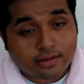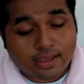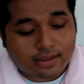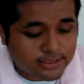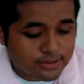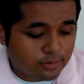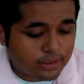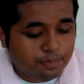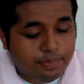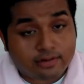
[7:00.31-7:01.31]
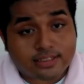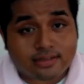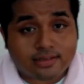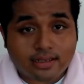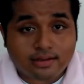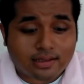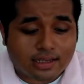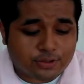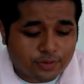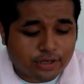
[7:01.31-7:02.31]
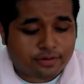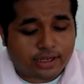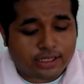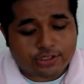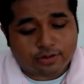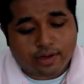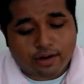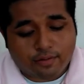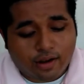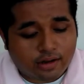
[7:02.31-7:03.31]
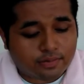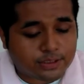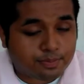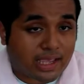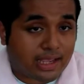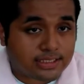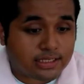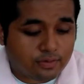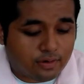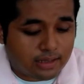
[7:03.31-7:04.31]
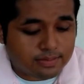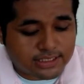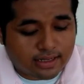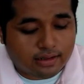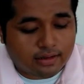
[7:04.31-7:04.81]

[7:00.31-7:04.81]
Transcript: Okay, so the bill to legalize recreational marijuana was passed in Guam